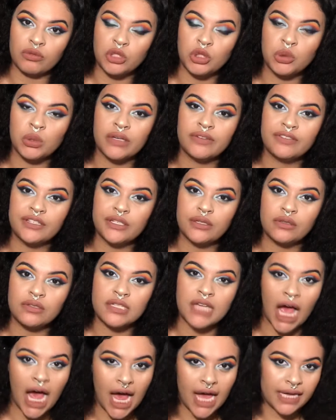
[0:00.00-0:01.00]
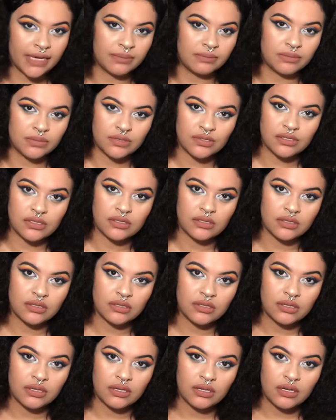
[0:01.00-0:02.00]
trivial times
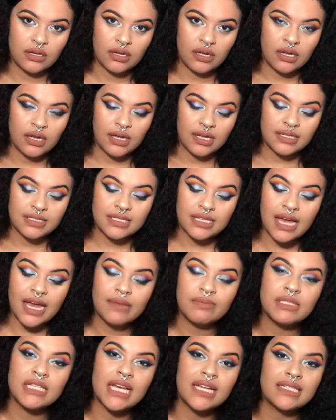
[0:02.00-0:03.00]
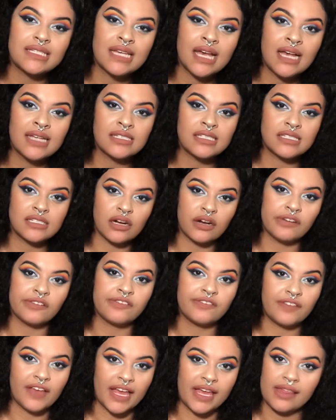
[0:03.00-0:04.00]
that test our
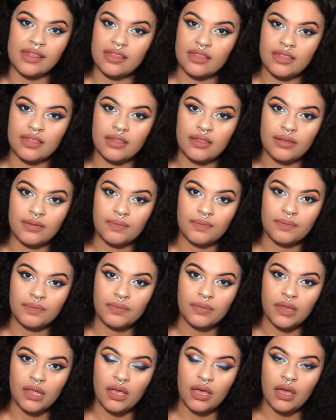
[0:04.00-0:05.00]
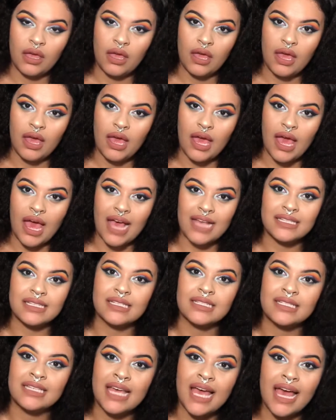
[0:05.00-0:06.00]
faith, as
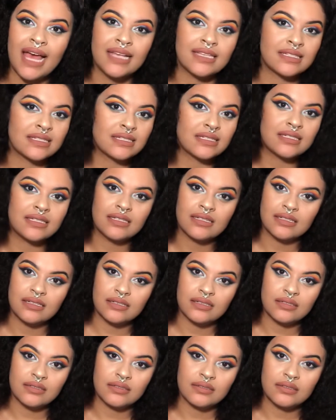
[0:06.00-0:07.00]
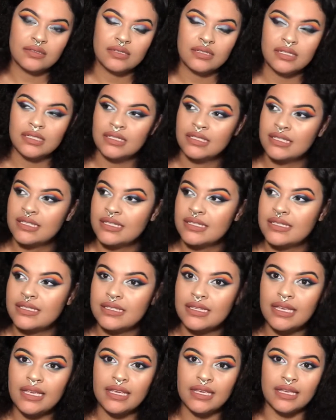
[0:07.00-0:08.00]
a test to
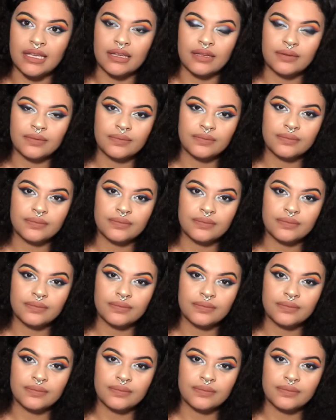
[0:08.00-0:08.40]
see